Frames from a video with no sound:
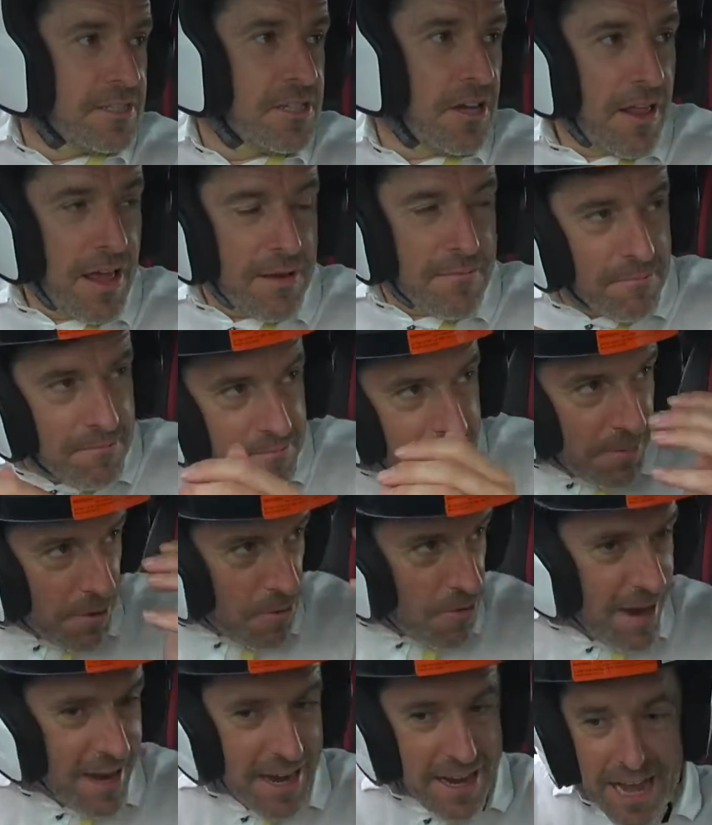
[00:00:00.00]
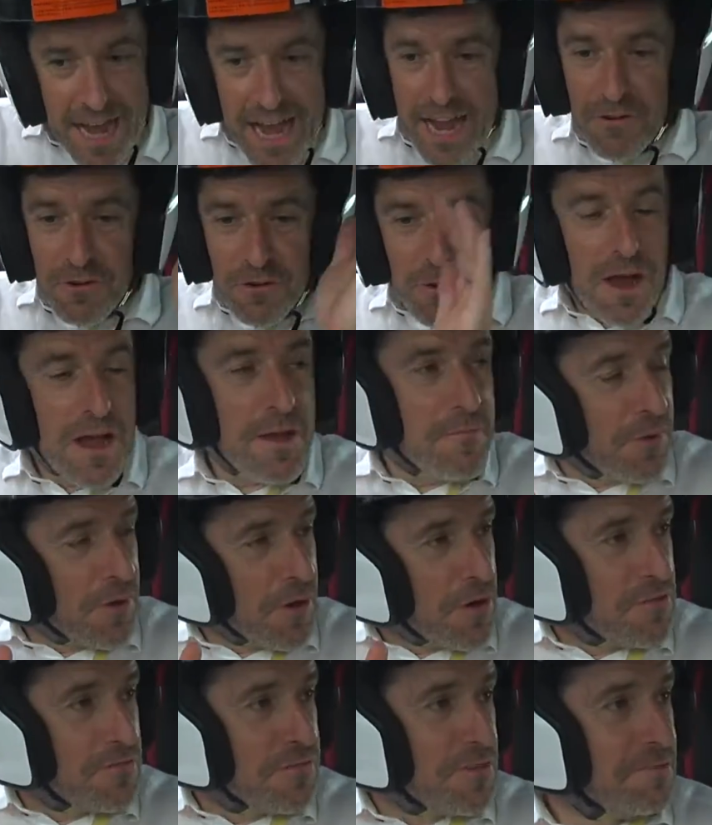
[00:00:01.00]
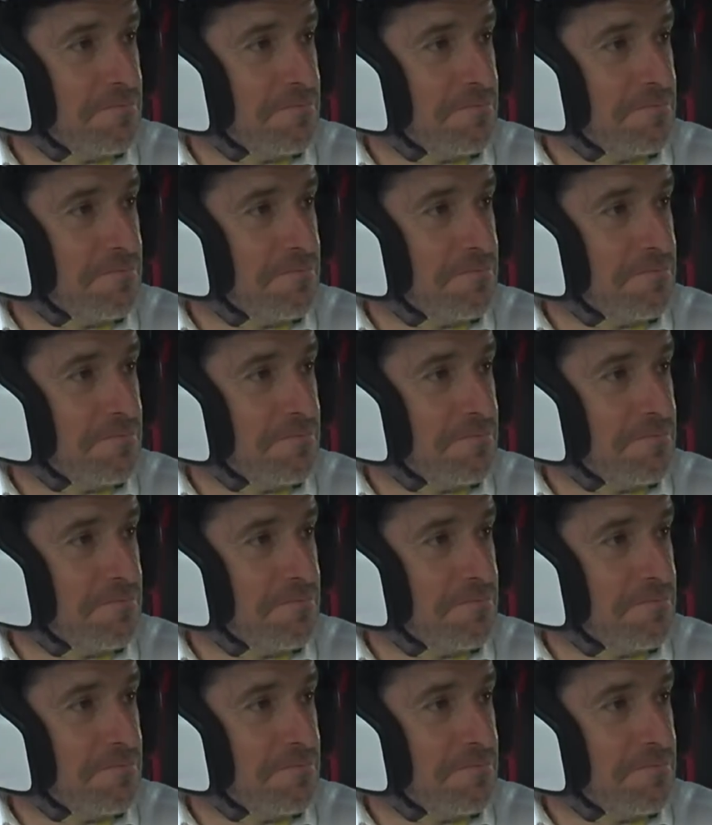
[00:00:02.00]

So then, how do I improve?